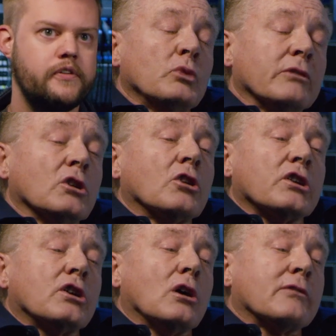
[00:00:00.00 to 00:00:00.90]
We've
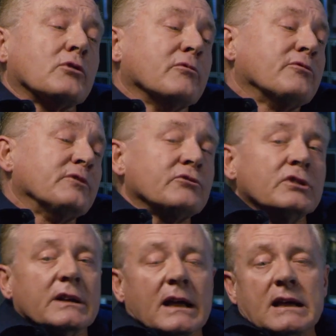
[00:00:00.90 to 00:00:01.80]
literally gone from
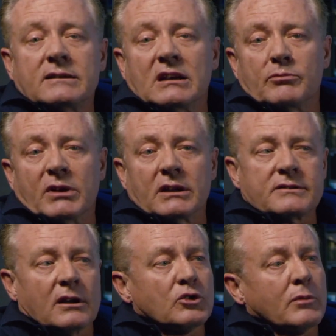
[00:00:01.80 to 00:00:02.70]
15 to 18
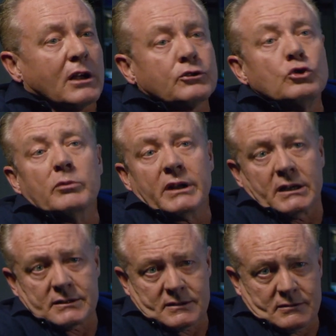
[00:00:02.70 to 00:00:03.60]
minutes down to about 2
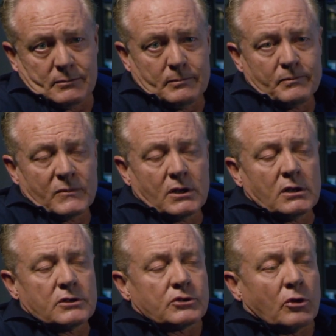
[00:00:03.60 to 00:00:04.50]
minutes.
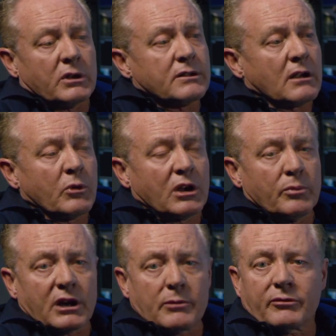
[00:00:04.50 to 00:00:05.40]
So anytime we
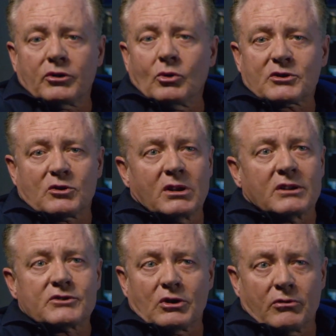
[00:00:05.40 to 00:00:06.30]
can pick up a few extra
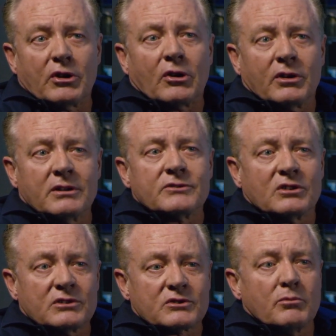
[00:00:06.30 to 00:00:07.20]
minutes here and there, it
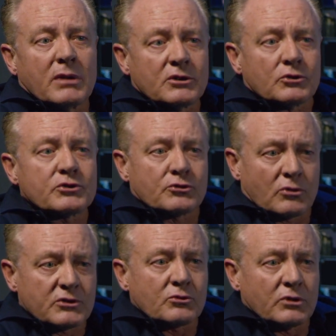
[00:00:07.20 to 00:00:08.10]
is a major
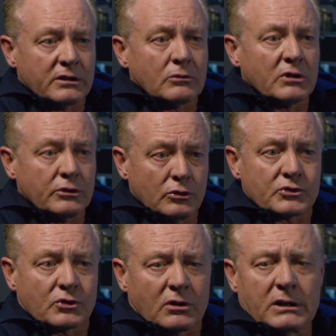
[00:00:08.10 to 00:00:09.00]
stress
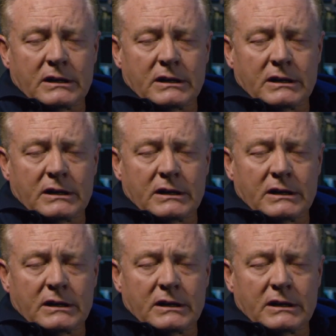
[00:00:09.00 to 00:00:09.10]
reducer.